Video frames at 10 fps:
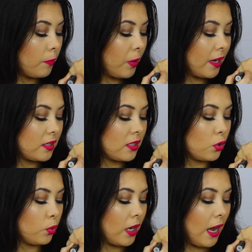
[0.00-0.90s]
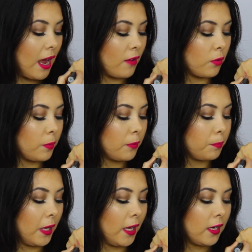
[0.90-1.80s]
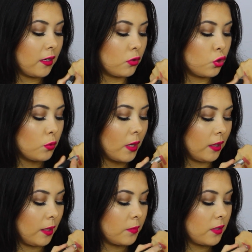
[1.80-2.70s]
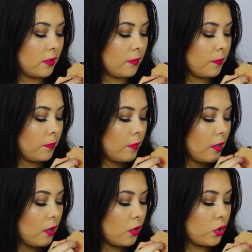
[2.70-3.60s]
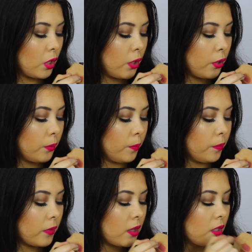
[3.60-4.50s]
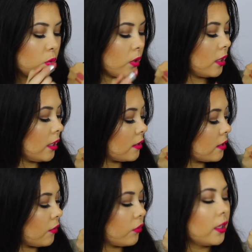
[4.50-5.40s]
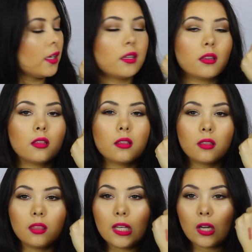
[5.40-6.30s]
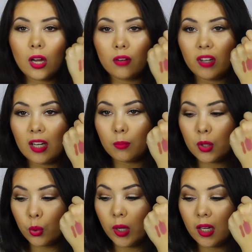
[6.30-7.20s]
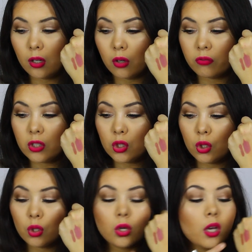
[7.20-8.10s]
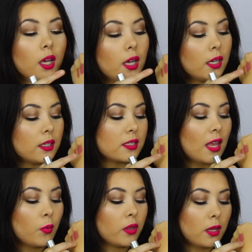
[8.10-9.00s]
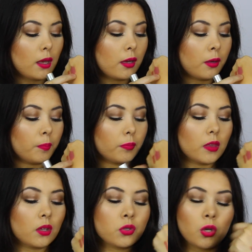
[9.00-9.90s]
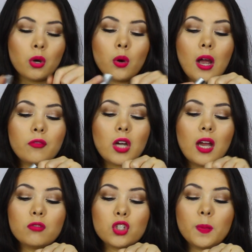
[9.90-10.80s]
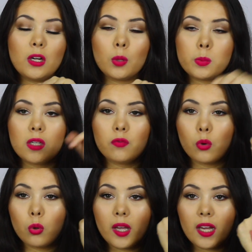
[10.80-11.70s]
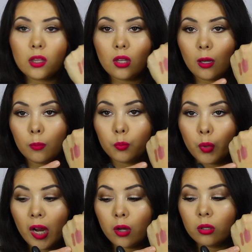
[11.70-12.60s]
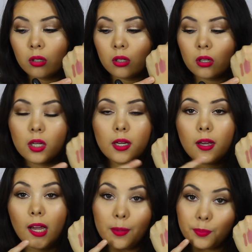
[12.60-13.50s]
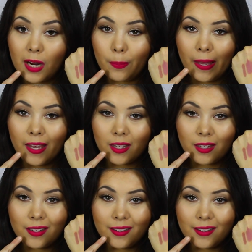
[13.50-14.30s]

But I still want to have a bit of pink to my lips. So this one is definitely the kind of in-between of the two. It is that one there. So I've kind of just been opting for either a brown, a bright pink,